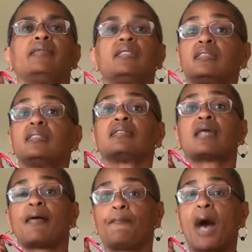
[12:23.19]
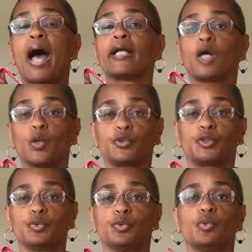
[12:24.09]
This is my
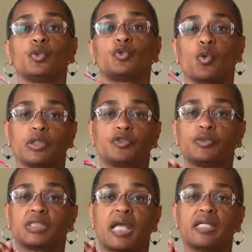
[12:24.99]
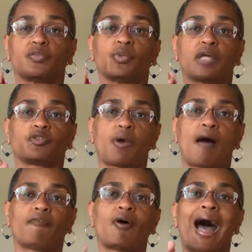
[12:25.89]
go-to toiletries case when I
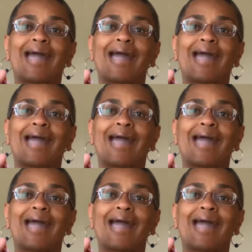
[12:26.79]
travel.